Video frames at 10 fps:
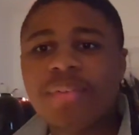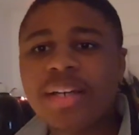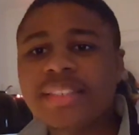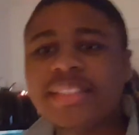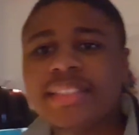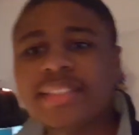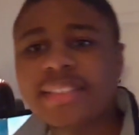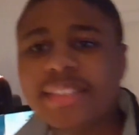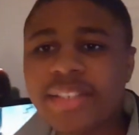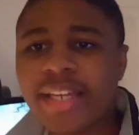
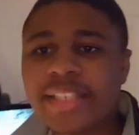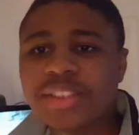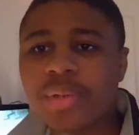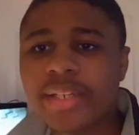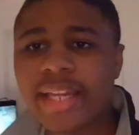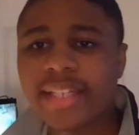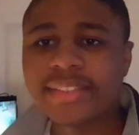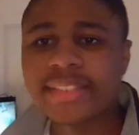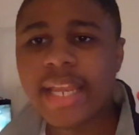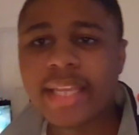once you get a
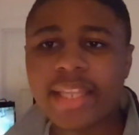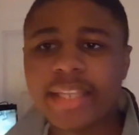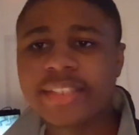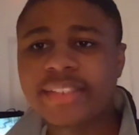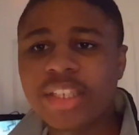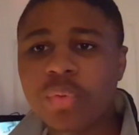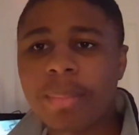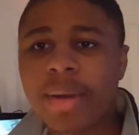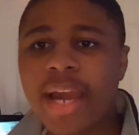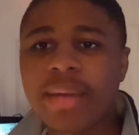20-gallon tank, like you see the
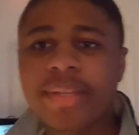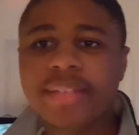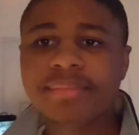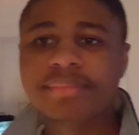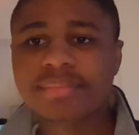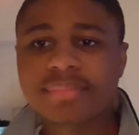one behind me,